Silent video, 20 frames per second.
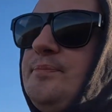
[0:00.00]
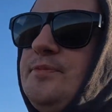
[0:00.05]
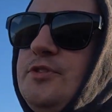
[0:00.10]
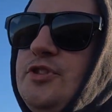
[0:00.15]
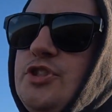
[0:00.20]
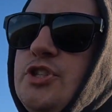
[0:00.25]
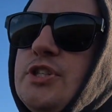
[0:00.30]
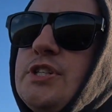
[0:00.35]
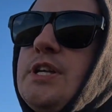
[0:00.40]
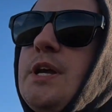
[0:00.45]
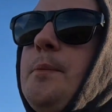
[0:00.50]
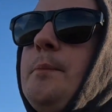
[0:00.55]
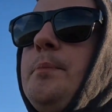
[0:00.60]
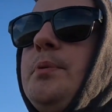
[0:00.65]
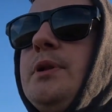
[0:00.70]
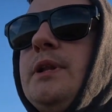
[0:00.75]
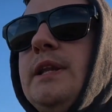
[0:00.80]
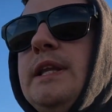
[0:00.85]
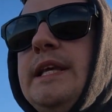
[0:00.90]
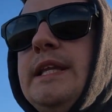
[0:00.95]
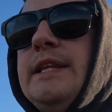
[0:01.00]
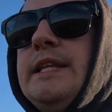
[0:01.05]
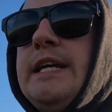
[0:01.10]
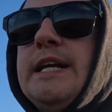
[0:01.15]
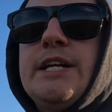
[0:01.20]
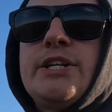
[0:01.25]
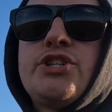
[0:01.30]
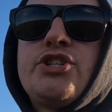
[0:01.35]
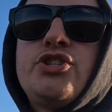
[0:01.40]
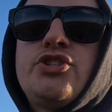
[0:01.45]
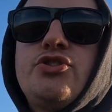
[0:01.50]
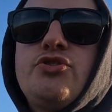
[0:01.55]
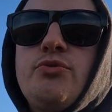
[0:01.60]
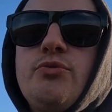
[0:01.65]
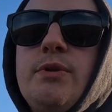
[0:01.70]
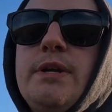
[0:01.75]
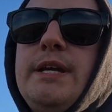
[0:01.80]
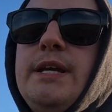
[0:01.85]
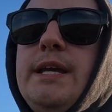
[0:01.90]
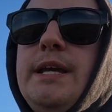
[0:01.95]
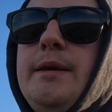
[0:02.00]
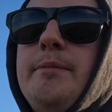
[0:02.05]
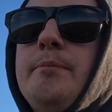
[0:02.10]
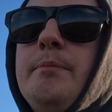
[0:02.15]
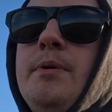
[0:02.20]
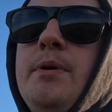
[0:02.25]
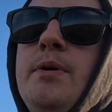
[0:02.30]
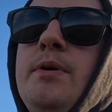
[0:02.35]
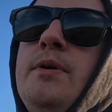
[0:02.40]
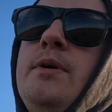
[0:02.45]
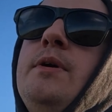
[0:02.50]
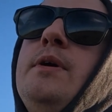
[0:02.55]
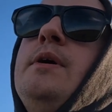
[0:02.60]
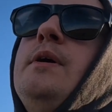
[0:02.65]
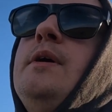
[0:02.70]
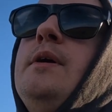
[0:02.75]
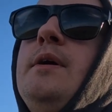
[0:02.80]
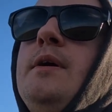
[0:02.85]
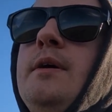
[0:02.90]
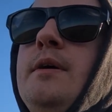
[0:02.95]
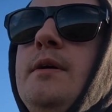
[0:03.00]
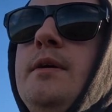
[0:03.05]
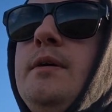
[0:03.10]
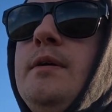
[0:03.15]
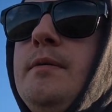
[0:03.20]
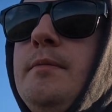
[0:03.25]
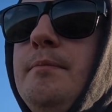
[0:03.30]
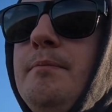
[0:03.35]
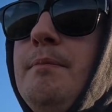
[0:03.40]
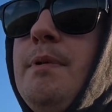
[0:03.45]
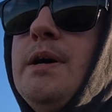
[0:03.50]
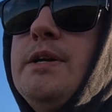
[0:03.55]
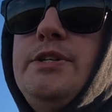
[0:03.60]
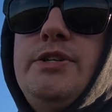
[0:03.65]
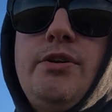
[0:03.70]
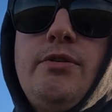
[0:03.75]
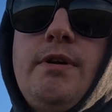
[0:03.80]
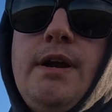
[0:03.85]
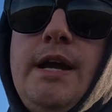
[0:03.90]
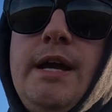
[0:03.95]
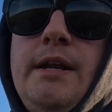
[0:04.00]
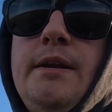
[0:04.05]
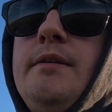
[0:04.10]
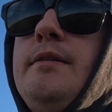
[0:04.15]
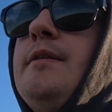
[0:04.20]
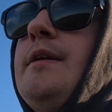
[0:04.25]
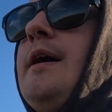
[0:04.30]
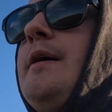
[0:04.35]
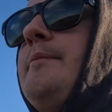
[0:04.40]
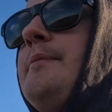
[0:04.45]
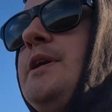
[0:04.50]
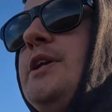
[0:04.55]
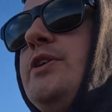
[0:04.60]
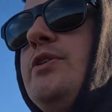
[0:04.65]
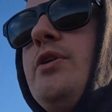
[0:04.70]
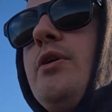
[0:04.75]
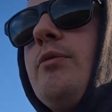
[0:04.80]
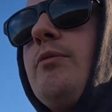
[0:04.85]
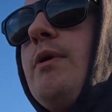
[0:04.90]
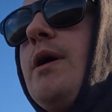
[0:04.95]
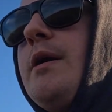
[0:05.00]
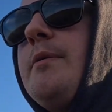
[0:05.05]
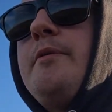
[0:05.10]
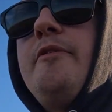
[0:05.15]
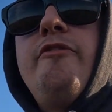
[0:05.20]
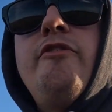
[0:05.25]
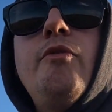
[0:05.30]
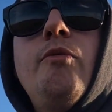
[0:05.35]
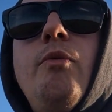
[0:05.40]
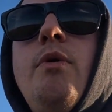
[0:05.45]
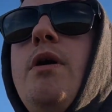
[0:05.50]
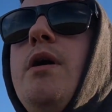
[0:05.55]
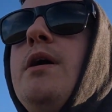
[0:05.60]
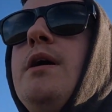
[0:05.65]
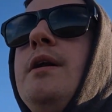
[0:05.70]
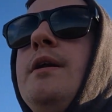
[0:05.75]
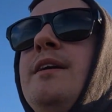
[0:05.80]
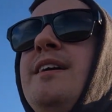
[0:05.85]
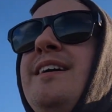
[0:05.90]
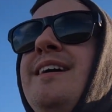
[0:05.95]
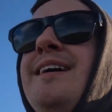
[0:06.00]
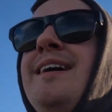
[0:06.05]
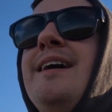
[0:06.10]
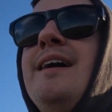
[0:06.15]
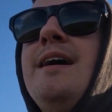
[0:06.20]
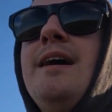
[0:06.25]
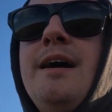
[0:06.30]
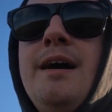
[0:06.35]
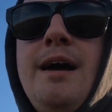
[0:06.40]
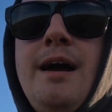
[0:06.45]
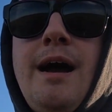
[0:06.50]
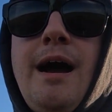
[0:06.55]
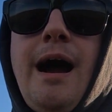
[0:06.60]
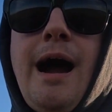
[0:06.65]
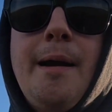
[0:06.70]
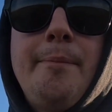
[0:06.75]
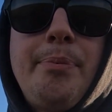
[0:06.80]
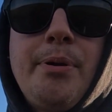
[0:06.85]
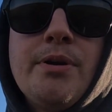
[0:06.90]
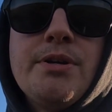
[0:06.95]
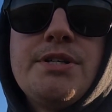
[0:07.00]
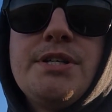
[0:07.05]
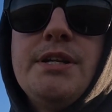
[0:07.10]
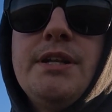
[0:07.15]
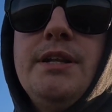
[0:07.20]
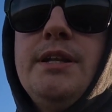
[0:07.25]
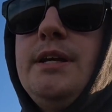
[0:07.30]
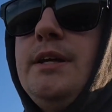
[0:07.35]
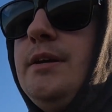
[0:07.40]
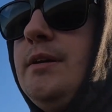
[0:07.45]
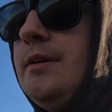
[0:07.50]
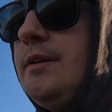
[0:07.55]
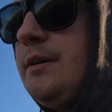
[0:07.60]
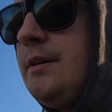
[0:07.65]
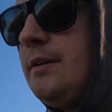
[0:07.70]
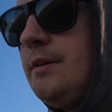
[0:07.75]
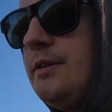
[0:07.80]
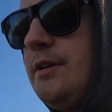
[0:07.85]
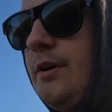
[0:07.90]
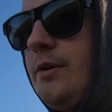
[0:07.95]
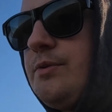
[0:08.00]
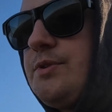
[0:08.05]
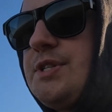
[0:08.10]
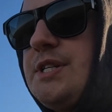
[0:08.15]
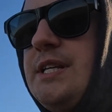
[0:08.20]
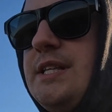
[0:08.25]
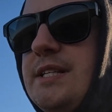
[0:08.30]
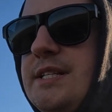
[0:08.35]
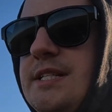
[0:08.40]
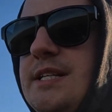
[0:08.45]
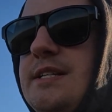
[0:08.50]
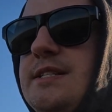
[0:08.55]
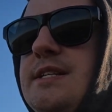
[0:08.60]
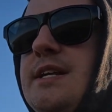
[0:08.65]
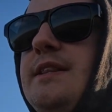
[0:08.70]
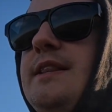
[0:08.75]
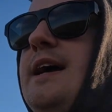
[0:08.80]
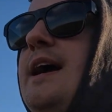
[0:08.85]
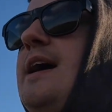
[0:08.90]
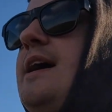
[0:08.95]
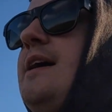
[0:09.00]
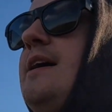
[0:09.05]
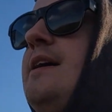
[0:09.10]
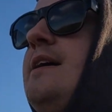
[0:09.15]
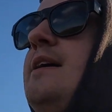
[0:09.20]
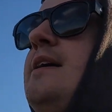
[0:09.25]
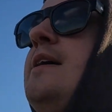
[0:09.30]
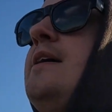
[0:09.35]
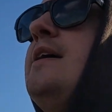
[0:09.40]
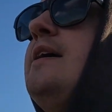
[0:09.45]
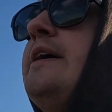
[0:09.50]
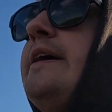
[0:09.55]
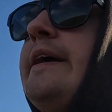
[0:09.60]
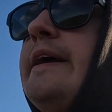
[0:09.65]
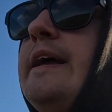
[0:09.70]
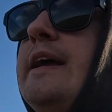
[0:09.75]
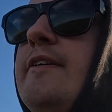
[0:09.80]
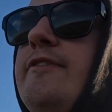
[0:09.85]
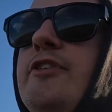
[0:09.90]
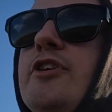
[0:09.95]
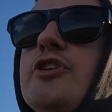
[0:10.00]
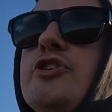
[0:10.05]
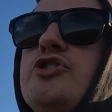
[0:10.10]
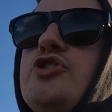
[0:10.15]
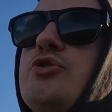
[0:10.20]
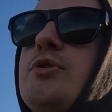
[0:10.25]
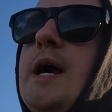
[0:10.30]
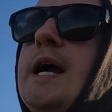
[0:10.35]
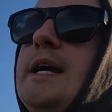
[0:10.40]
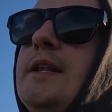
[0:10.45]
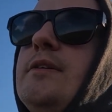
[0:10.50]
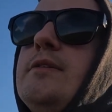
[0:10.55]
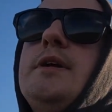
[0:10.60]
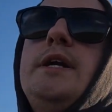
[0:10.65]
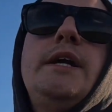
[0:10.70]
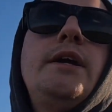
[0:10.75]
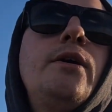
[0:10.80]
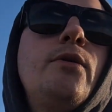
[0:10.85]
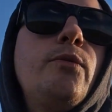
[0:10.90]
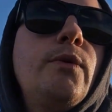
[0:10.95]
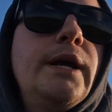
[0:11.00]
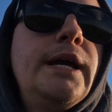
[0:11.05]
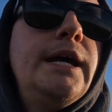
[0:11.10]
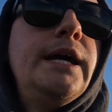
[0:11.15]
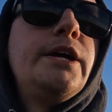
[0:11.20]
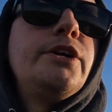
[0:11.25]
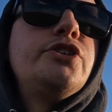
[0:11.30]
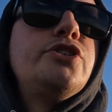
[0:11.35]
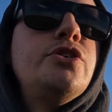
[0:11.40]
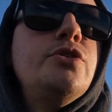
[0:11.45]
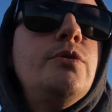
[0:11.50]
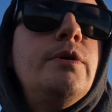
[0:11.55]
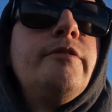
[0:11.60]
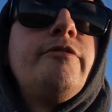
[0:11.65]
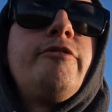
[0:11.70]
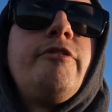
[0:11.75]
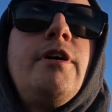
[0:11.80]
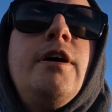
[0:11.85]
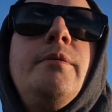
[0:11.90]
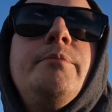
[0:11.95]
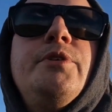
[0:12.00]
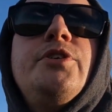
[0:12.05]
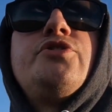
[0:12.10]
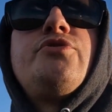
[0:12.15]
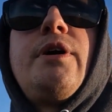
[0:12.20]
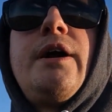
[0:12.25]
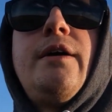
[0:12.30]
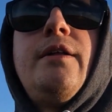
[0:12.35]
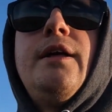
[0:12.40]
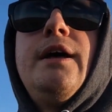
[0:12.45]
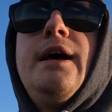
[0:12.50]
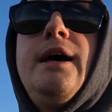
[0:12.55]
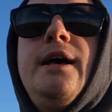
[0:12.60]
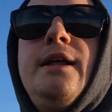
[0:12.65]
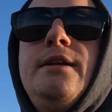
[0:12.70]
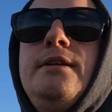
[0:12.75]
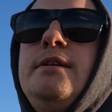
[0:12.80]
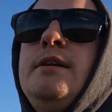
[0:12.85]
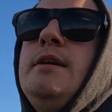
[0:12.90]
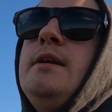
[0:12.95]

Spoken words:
just completely extreme mud terrain. I mean, you can run them if you want. I personally don't see the sense in that. If you're trailering a rig to and from the trailhead,